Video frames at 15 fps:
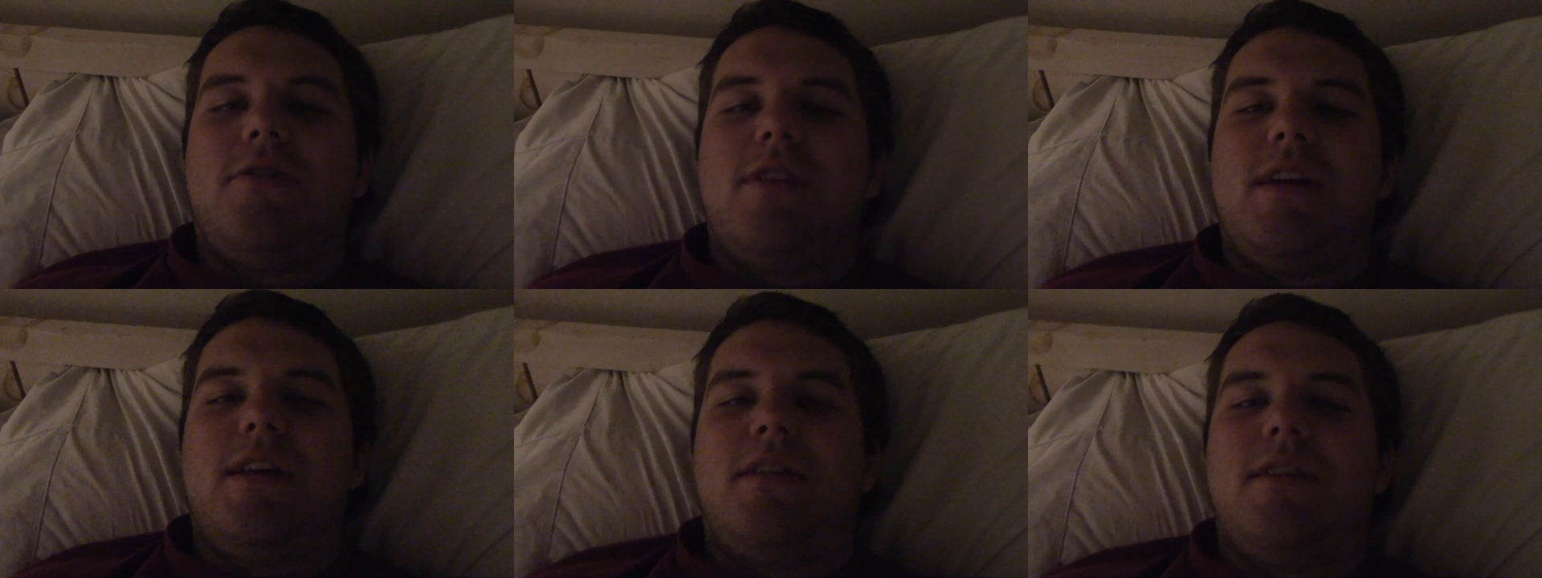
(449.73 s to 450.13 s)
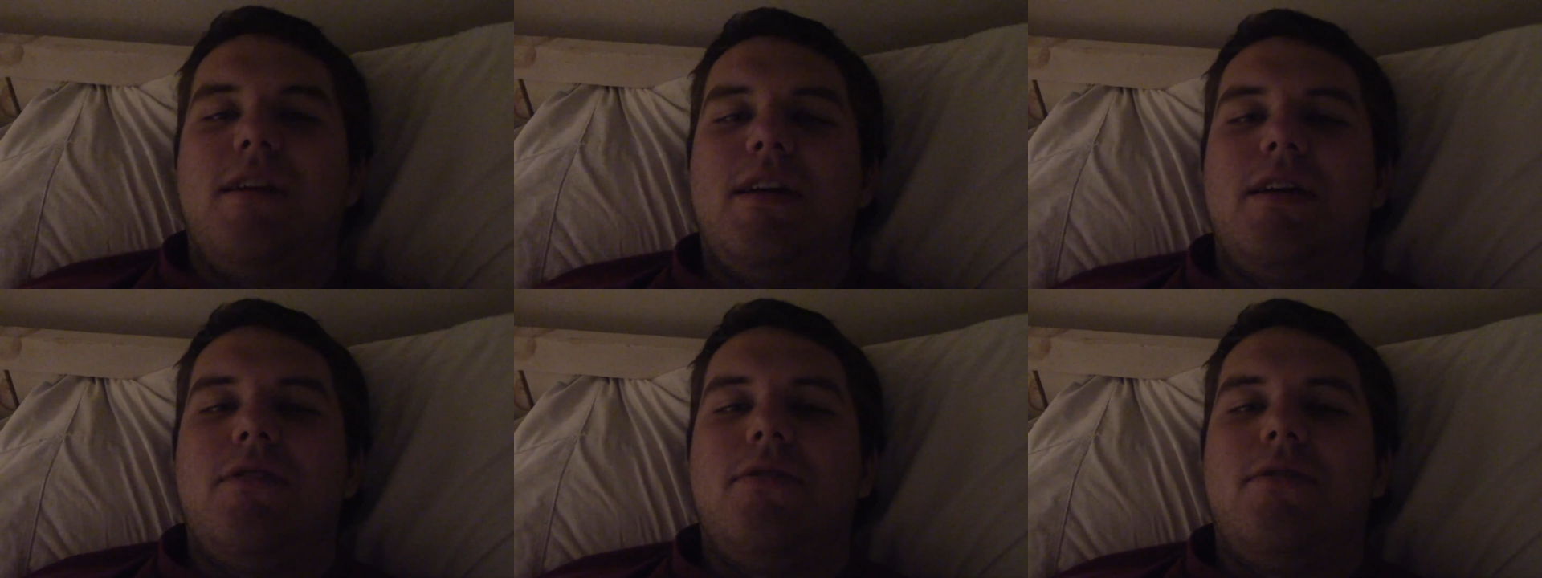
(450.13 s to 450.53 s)
things
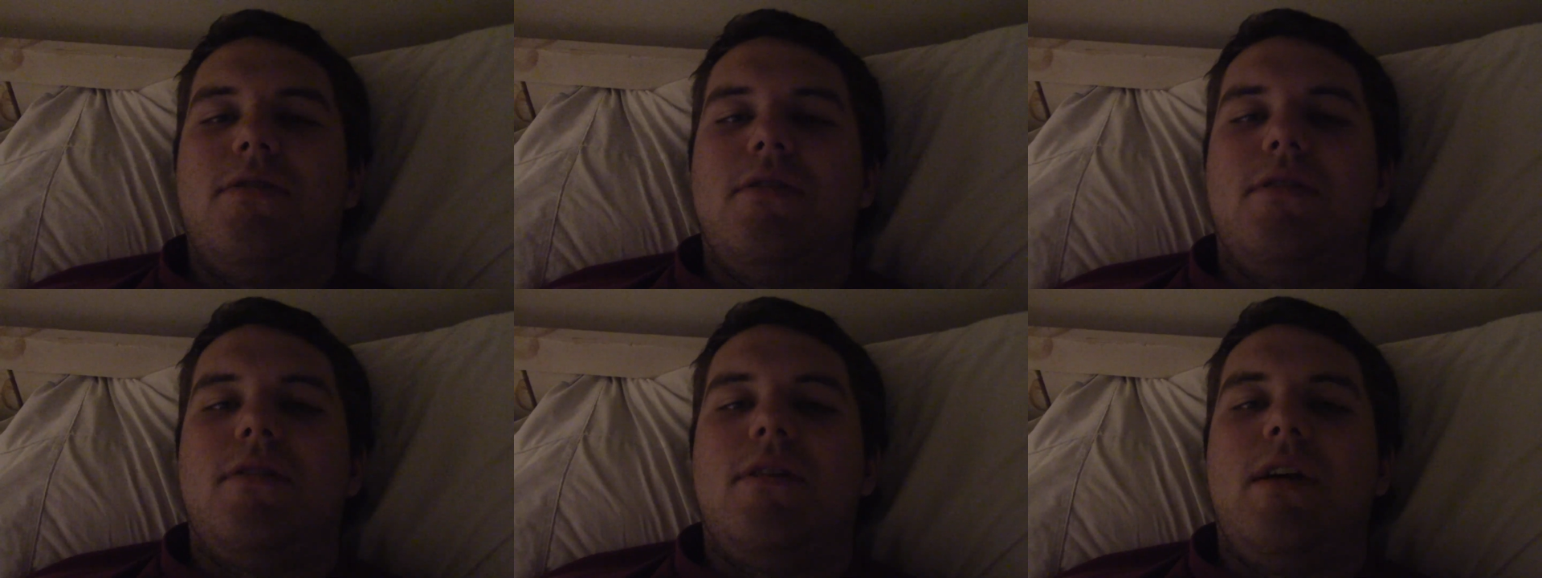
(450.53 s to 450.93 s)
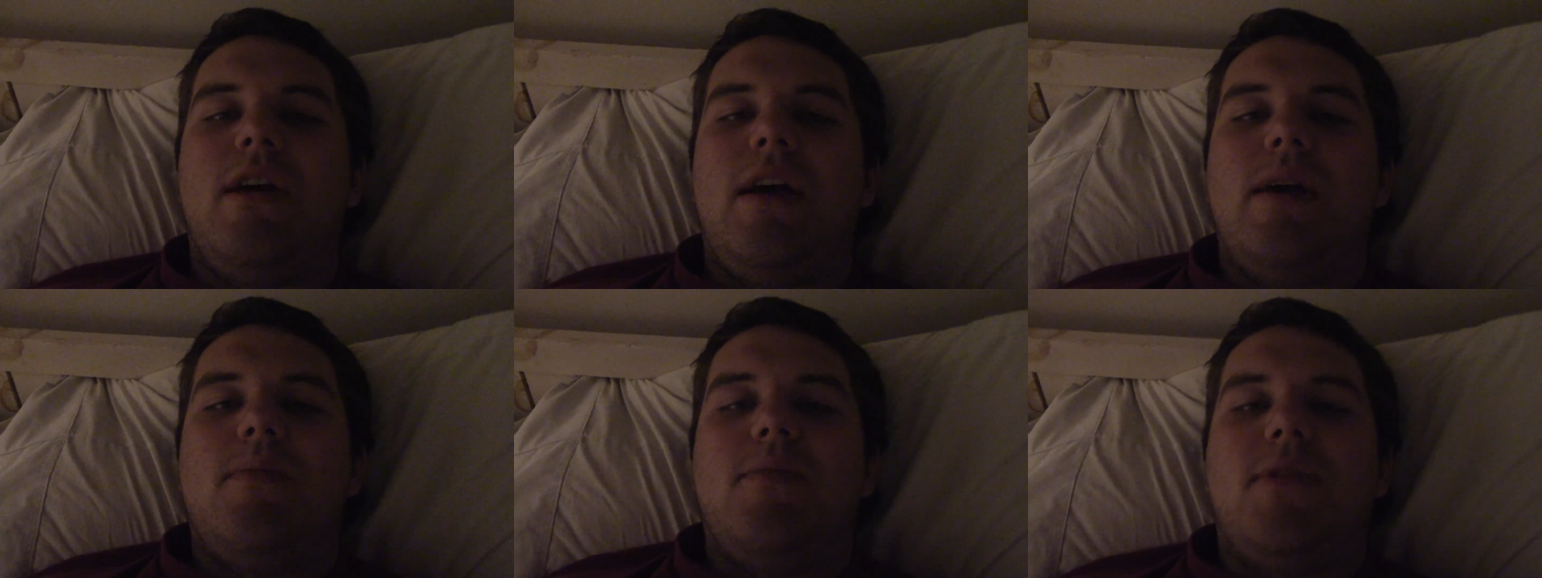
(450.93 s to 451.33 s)
I used to
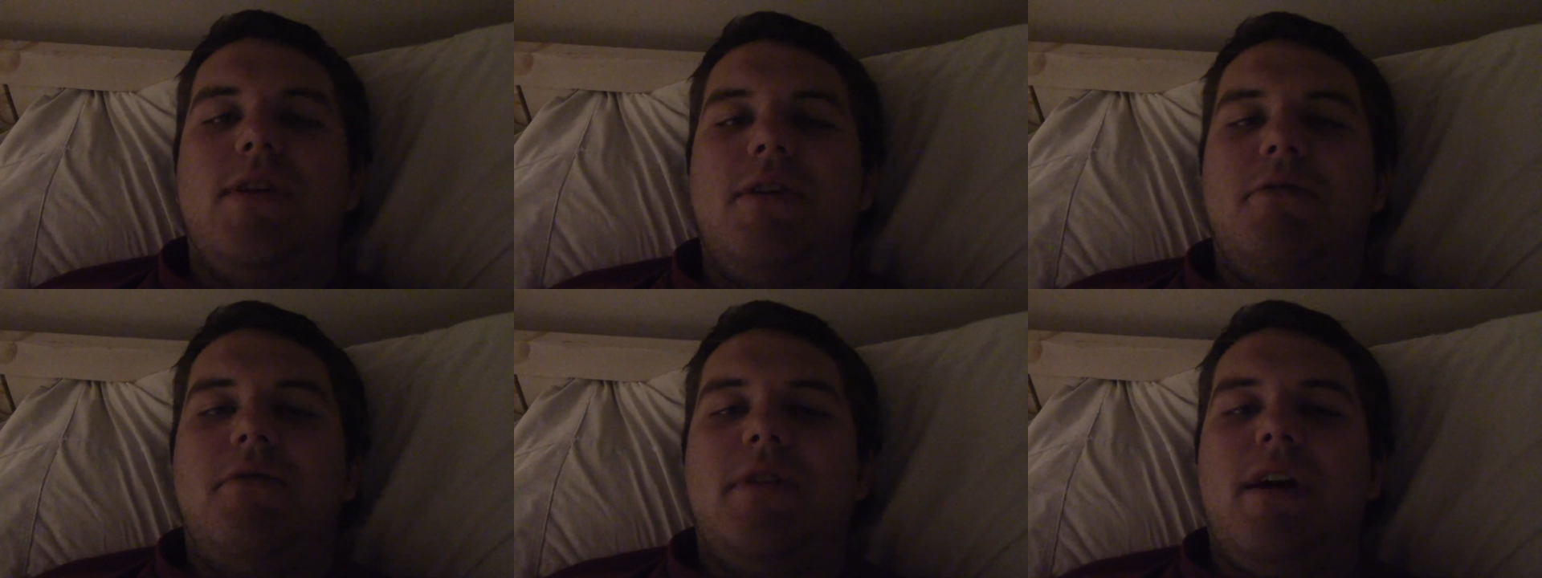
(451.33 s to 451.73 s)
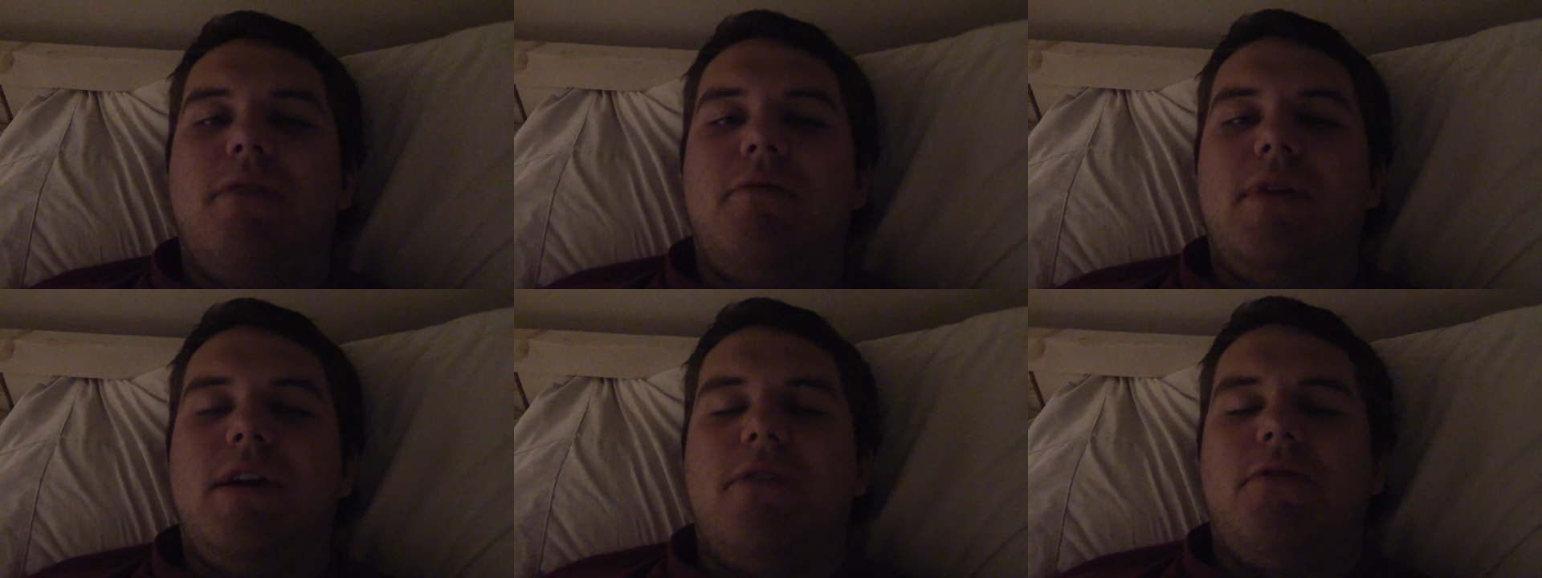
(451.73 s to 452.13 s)
play with
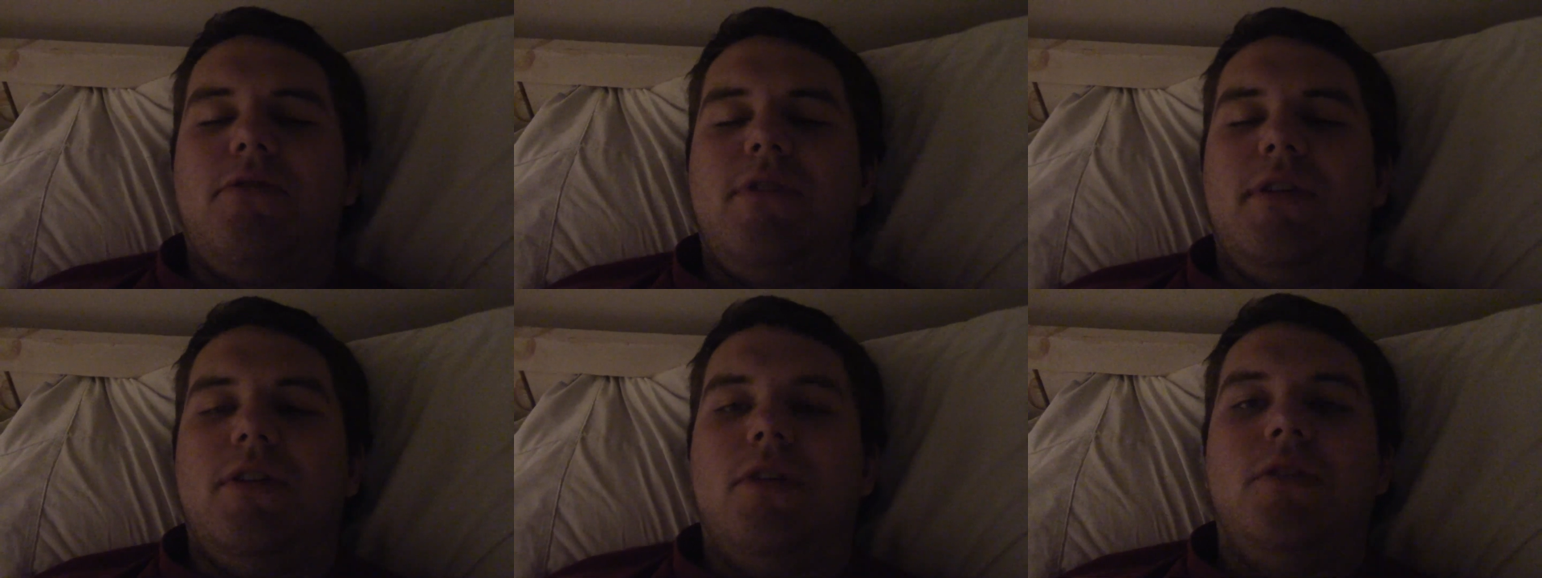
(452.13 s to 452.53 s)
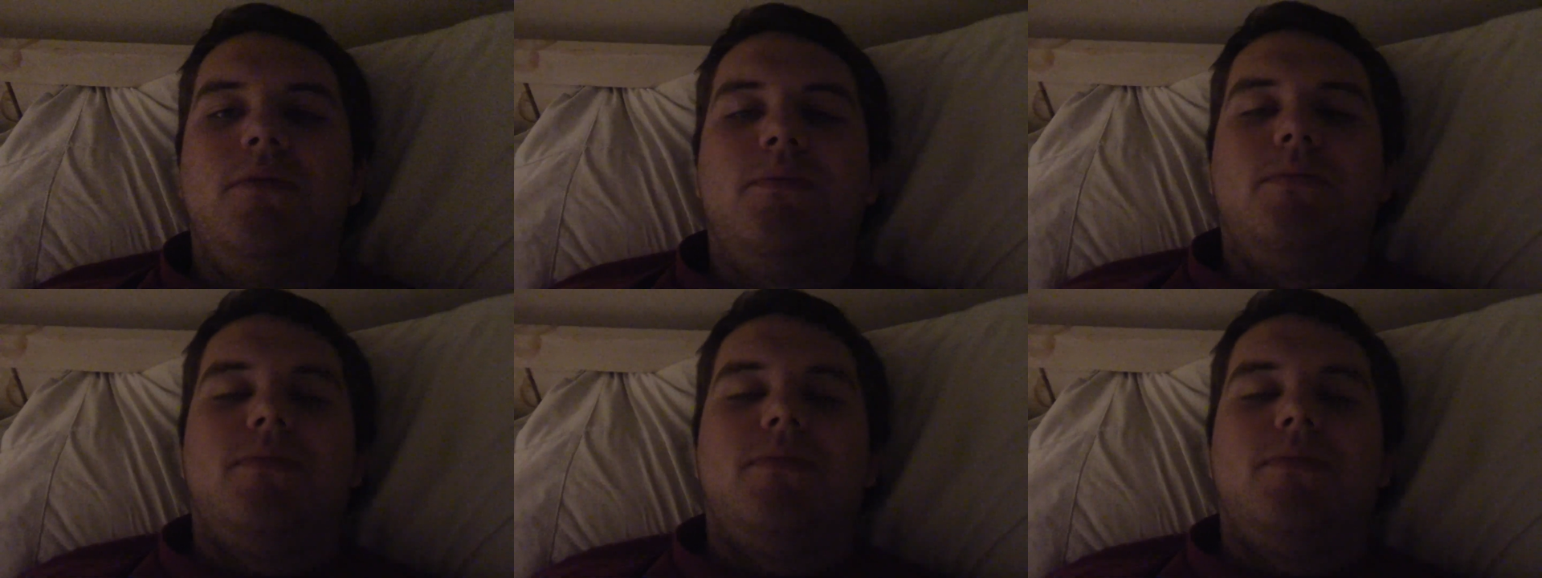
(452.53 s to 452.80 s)
that when I was little.